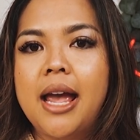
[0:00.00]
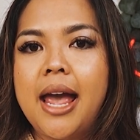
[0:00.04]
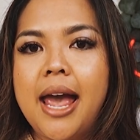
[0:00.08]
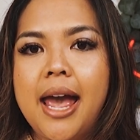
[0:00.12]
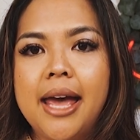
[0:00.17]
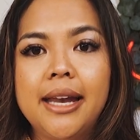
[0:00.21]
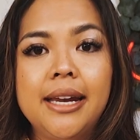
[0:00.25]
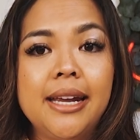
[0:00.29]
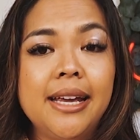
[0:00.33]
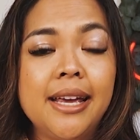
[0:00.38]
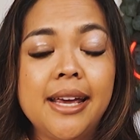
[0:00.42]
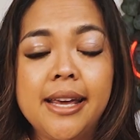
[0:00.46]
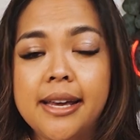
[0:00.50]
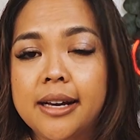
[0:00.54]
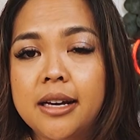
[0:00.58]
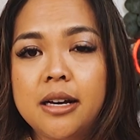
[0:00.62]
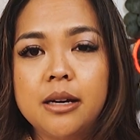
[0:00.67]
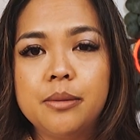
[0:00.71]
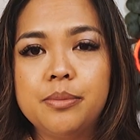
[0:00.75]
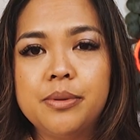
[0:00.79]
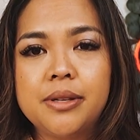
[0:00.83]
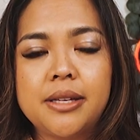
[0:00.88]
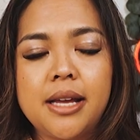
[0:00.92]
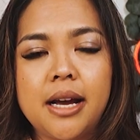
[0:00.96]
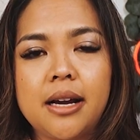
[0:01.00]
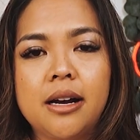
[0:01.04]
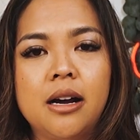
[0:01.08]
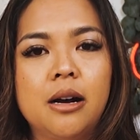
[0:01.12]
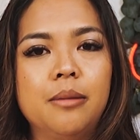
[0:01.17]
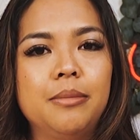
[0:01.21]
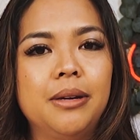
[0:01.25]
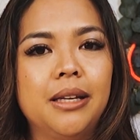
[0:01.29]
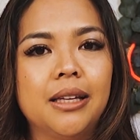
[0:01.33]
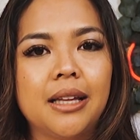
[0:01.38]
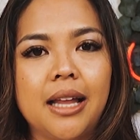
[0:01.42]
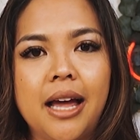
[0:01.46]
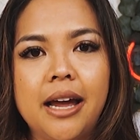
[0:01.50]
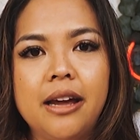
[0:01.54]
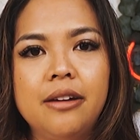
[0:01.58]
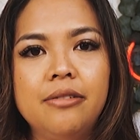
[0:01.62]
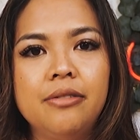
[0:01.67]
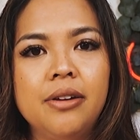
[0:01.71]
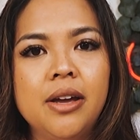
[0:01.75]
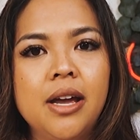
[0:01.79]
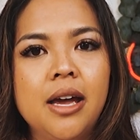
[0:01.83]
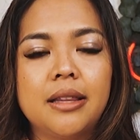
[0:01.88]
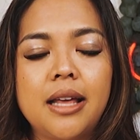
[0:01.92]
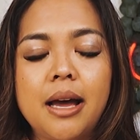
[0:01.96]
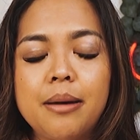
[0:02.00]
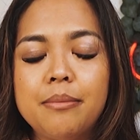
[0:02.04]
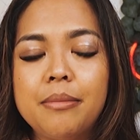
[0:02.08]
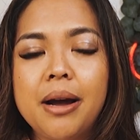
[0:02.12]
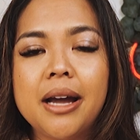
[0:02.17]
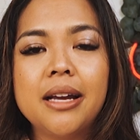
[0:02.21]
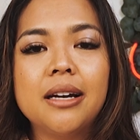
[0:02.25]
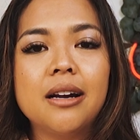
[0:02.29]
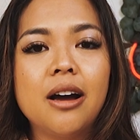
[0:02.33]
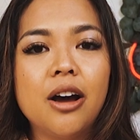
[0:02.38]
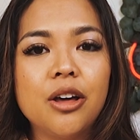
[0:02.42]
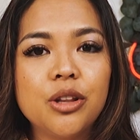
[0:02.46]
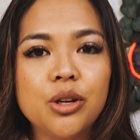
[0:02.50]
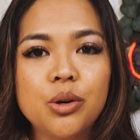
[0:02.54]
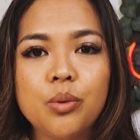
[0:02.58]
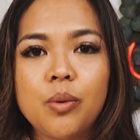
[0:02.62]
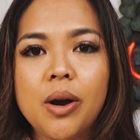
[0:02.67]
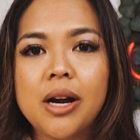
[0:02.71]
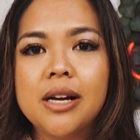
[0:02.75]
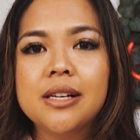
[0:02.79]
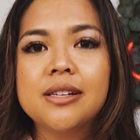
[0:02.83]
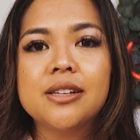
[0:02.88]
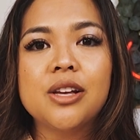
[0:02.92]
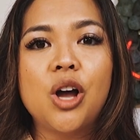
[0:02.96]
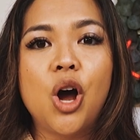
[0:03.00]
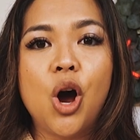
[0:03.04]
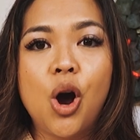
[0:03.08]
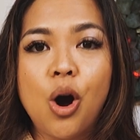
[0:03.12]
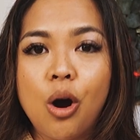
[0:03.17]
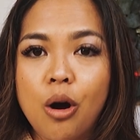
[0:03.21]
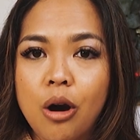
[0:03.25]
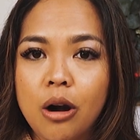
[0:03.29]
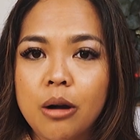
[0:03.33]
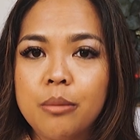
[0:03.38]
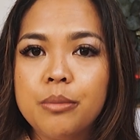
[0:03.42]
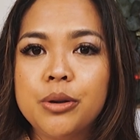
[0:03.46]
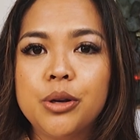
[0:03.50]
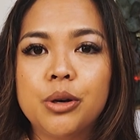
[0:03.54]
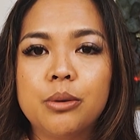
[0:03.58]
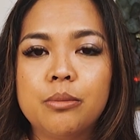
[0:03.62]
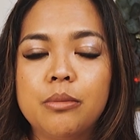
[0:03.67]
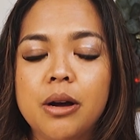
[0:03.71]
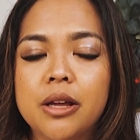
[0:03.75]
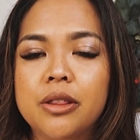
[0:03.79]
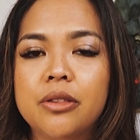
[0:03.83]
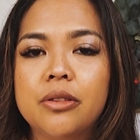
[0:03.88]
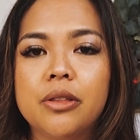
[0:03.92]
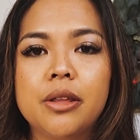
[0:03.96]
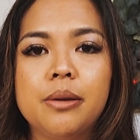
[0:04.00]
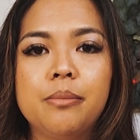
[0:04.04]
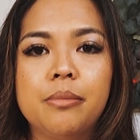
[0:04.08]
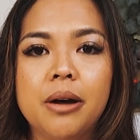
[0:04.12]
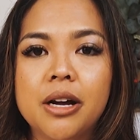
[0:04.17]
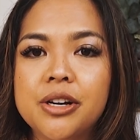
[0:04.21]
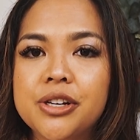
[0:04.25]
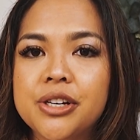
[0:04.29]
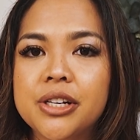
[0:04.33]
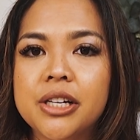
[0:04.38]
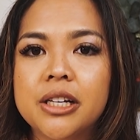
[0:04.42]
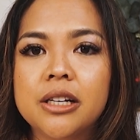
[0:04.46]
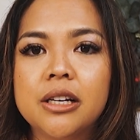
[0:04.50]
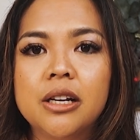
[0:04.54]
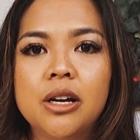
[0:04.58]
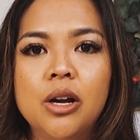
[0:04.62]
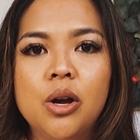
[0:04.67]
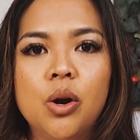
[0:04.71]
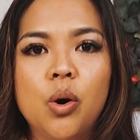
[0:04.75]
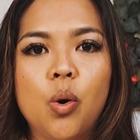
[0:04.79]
any hiccups that come in life that might otherwise harm your monthly budget